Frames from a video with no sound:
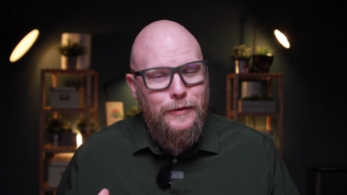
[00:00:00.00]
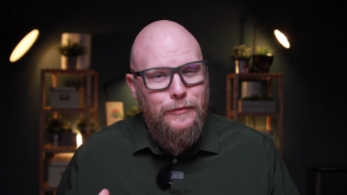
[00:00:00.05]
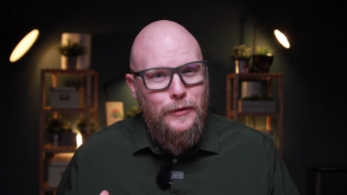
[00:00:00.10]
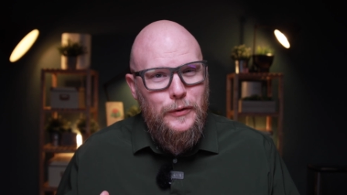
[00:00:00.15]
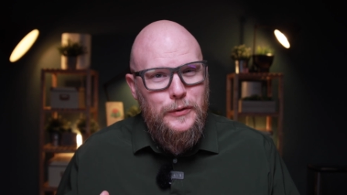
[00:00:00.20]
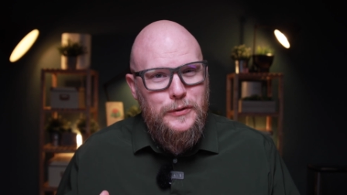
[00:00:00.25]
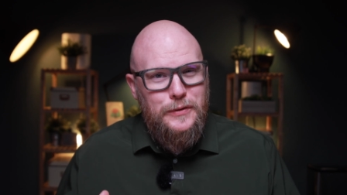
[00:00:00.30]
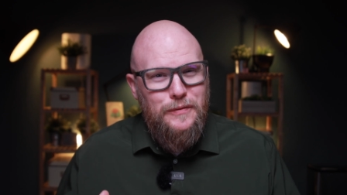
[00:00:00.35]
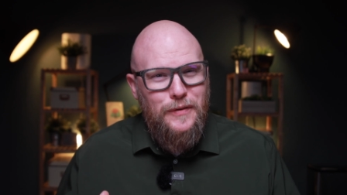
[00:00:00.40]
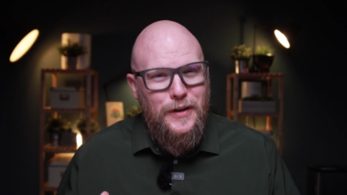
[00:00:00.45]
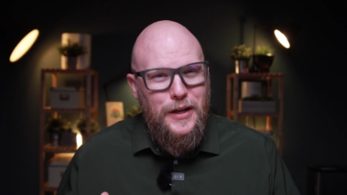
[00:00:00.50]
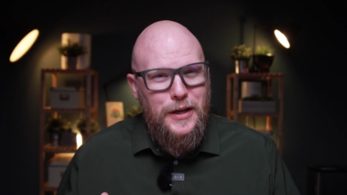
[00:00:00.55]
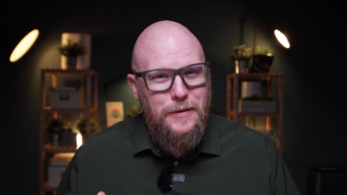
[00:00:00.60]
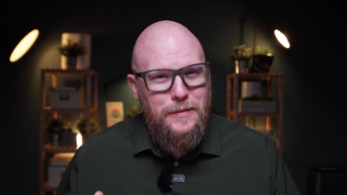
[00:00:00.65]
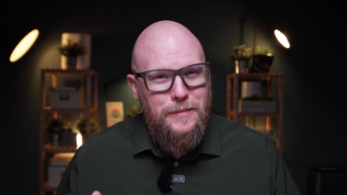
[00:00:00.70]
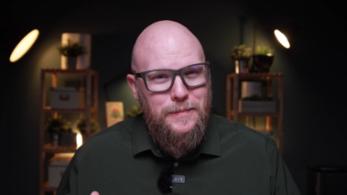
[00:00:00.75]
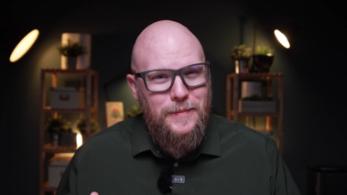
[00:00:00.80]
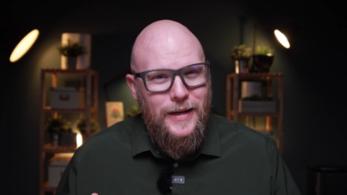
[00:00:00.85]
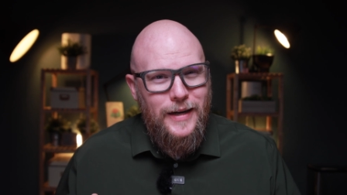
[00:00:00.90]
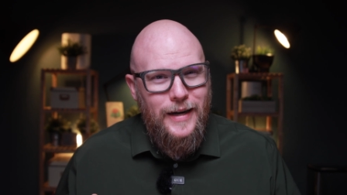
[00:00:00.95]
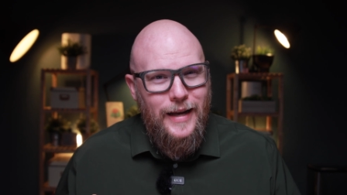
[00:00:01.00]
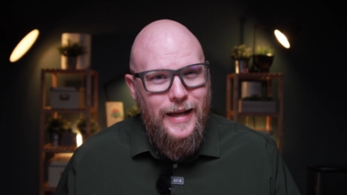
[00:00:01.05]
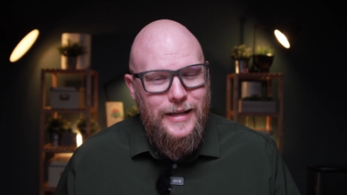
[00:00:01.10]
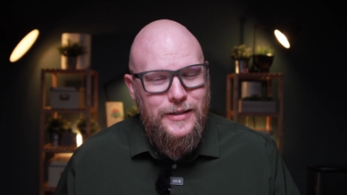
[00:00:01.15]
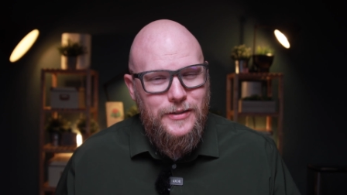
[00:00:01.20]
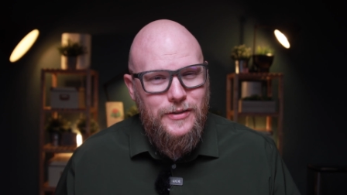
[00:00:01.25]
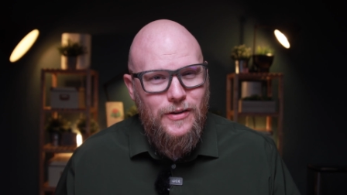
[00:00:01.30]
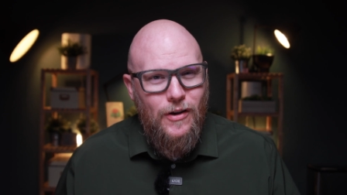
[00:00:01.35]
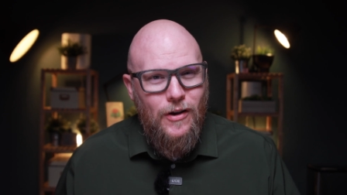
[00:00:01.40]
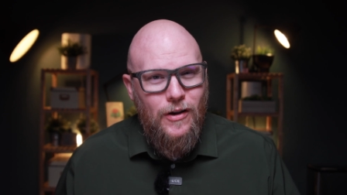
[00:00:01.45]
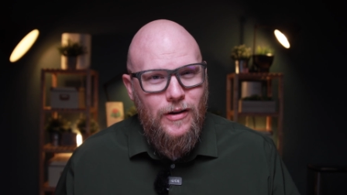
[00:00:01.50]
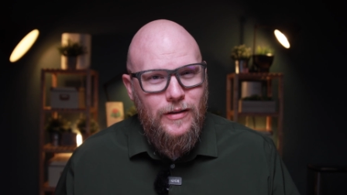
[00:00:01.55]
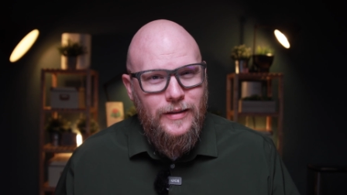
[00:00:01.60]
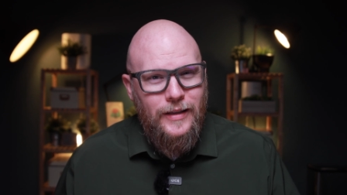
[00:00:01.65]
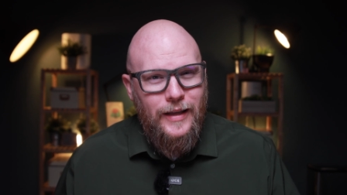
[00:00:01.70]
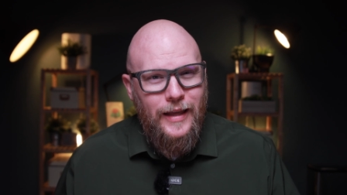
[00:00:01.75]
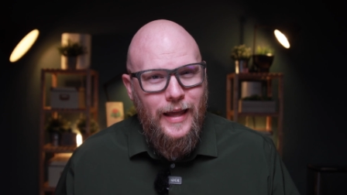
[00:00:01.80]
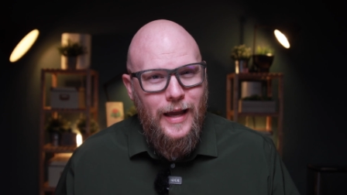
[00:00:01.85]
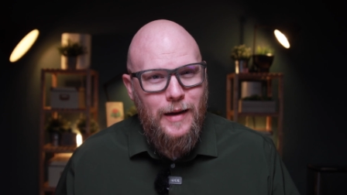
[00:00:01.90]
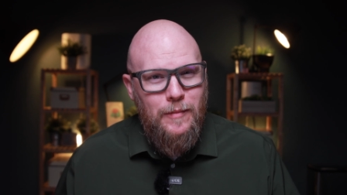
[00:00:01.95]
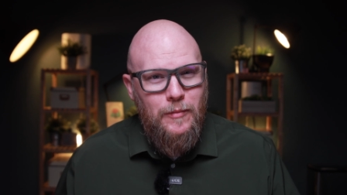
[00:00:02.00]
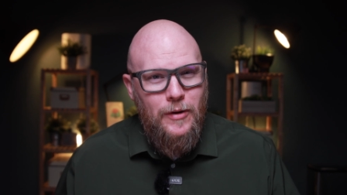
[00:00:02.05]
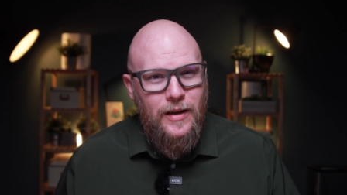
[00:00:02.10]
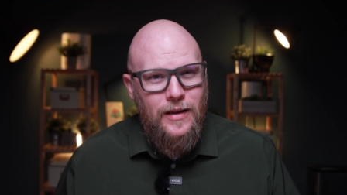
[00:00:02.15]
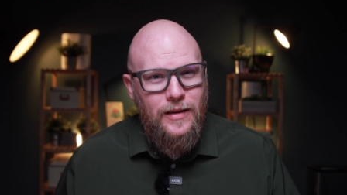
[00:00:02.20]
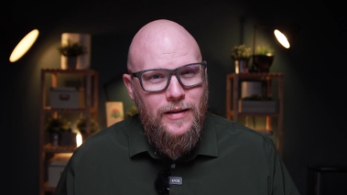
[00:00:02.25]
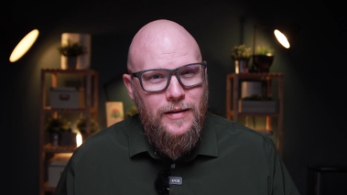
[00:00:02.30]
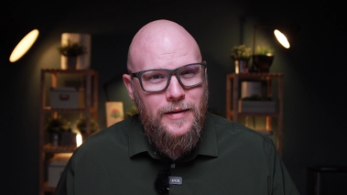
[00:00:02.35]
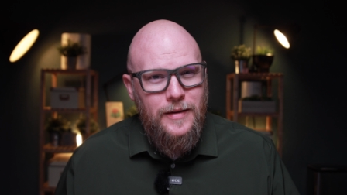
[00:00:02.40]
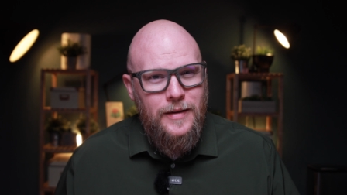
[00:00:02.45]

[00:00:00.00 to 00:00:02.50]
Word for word: photos and video that it has on the camera